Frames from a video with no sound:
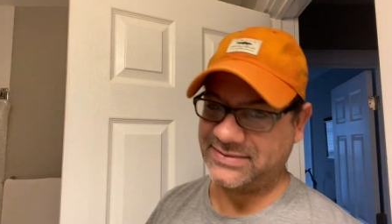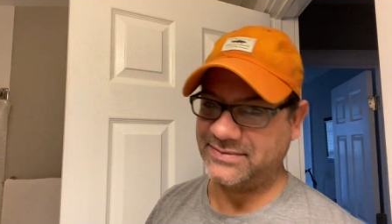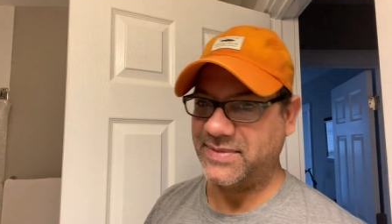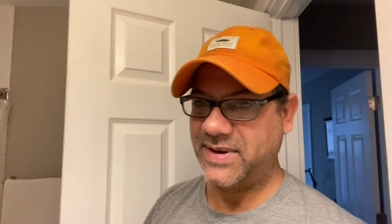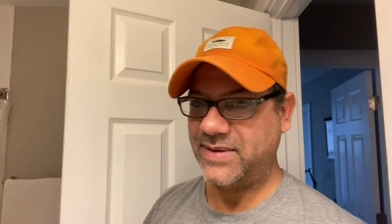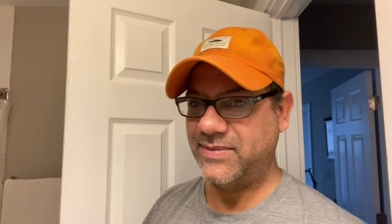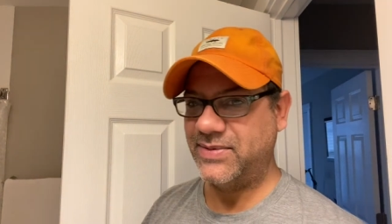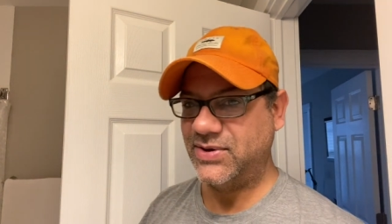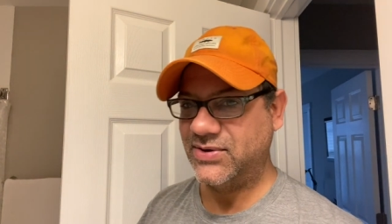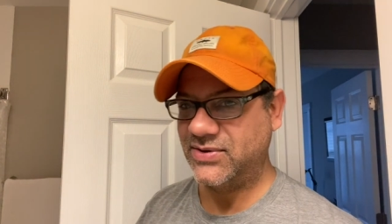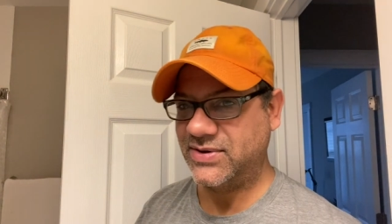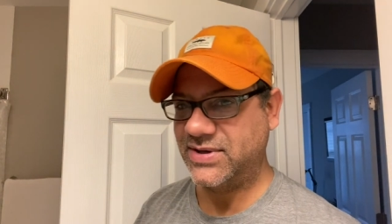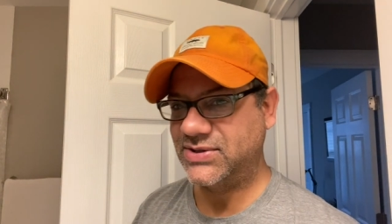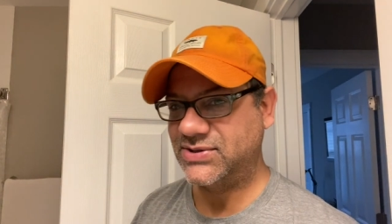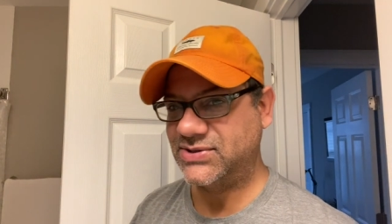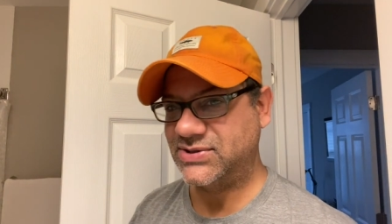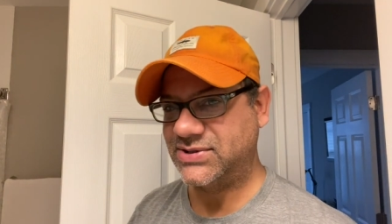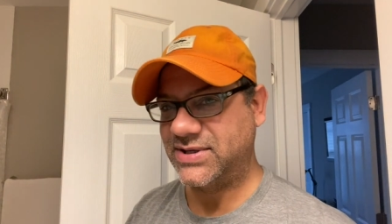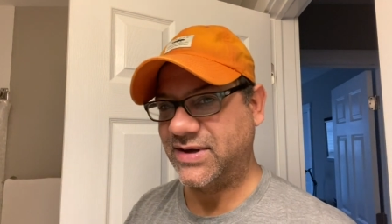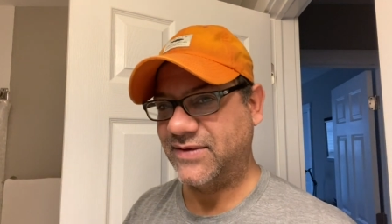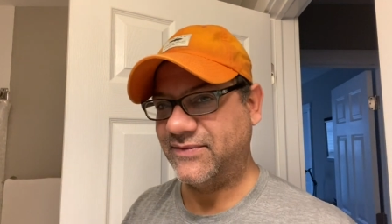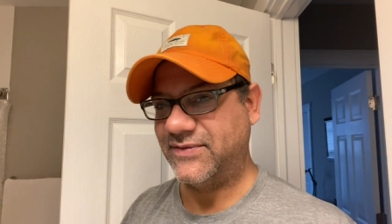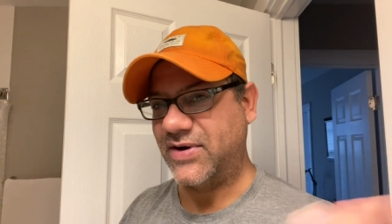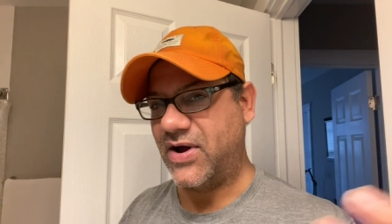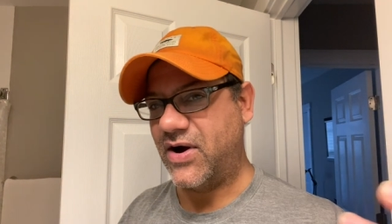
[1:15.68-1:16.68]
Maybe you'll get
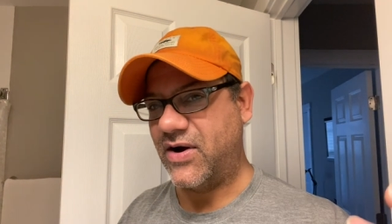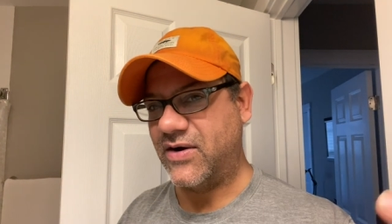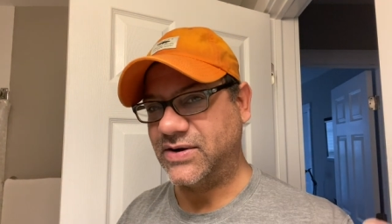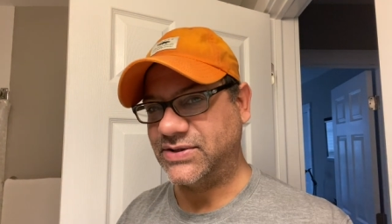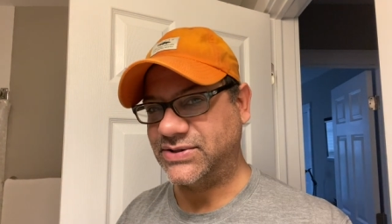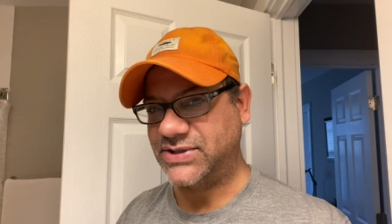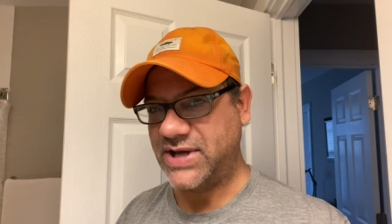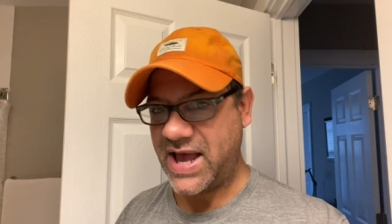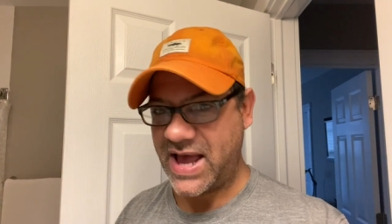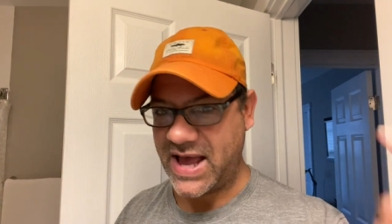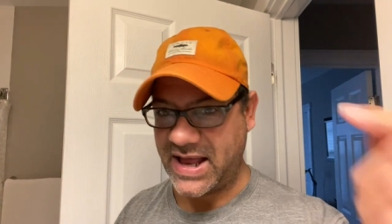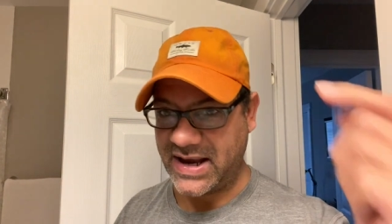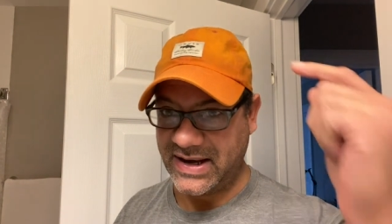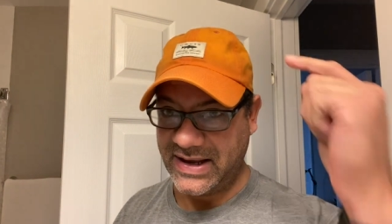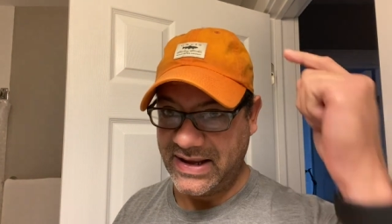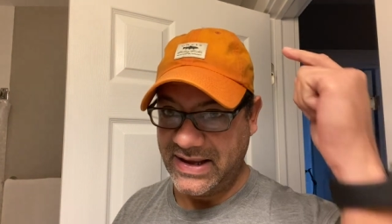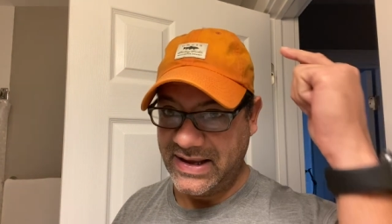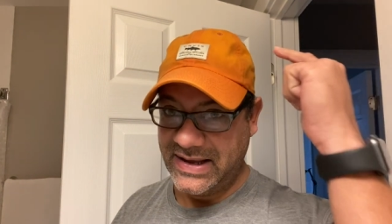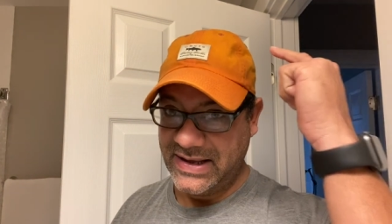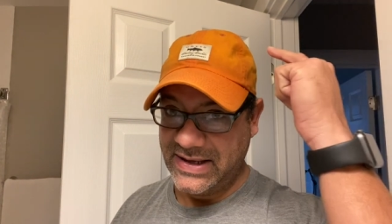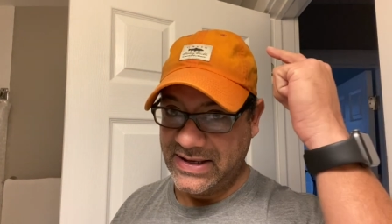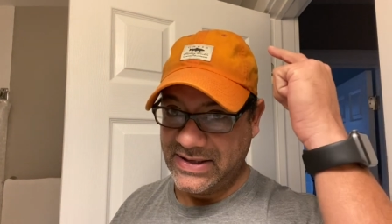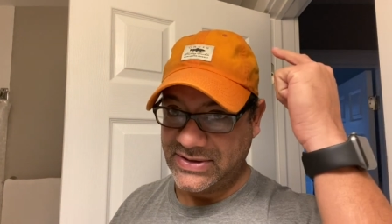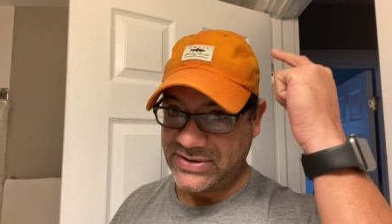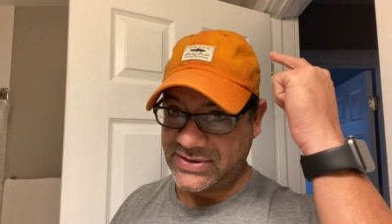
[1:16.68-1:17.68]
yourself an orange hat.
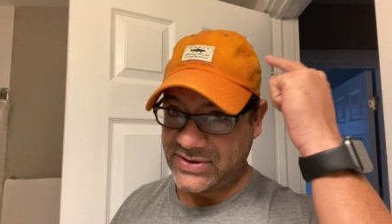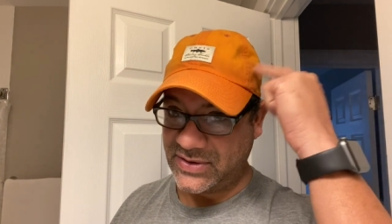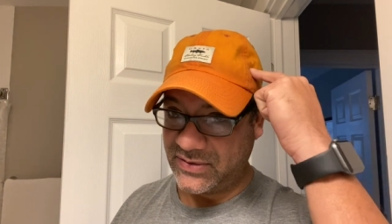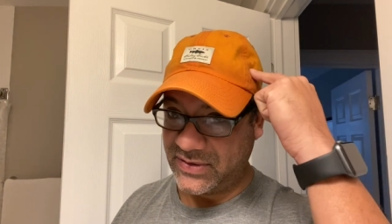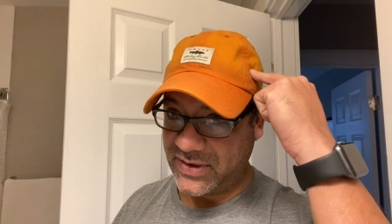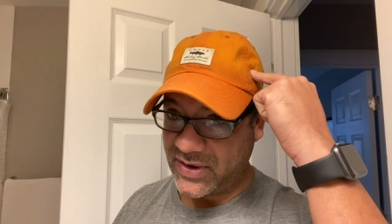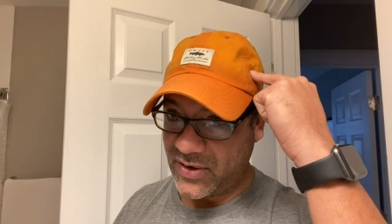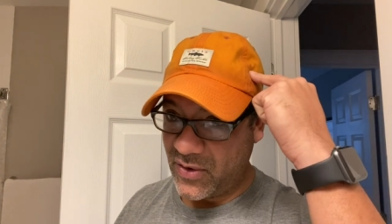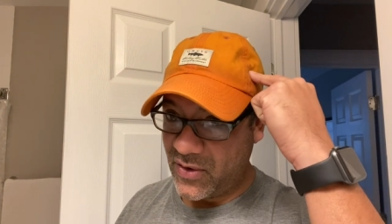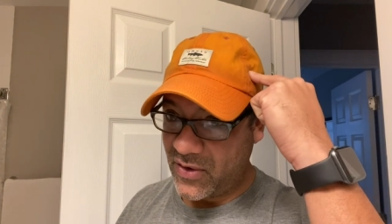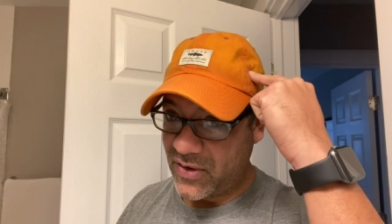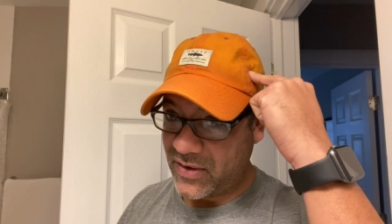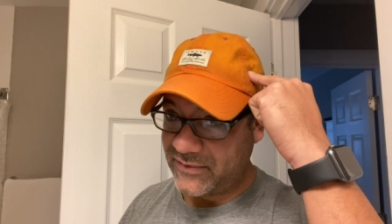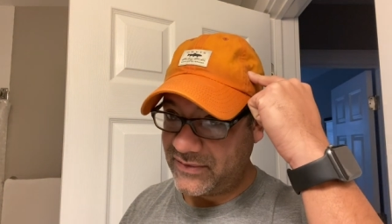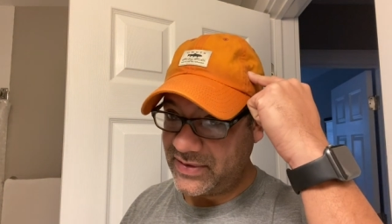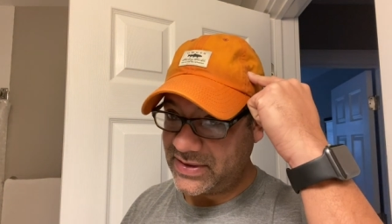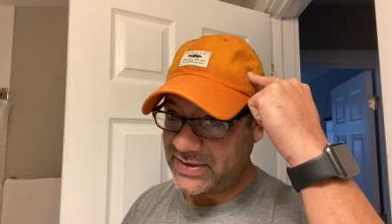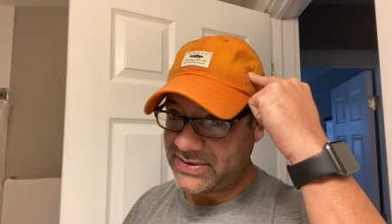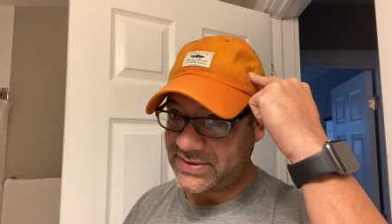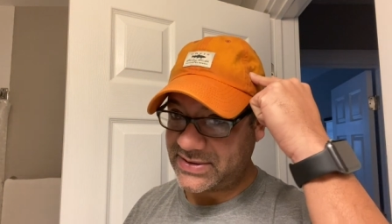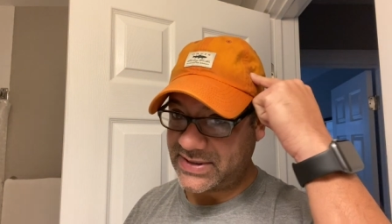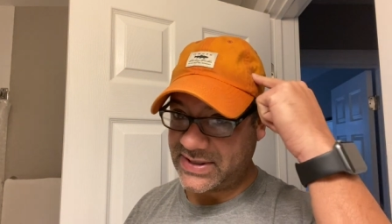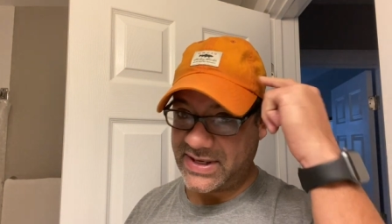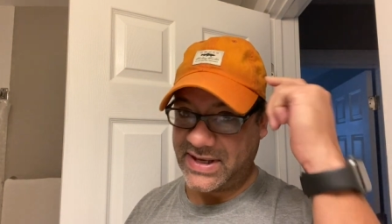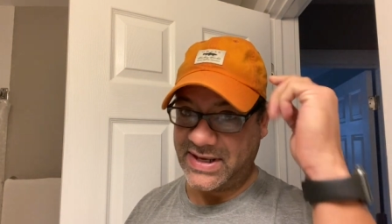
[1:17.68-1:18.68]
So the
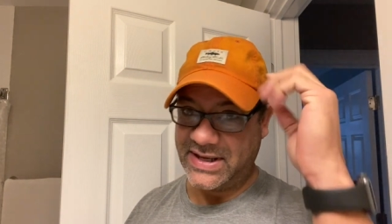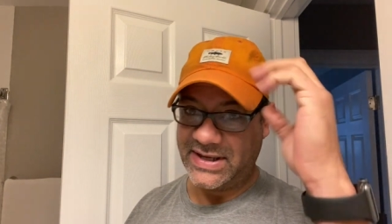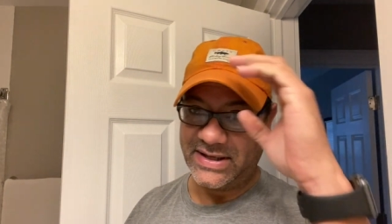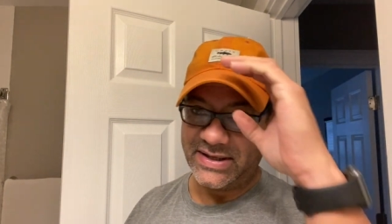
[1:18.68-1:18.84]
Orvis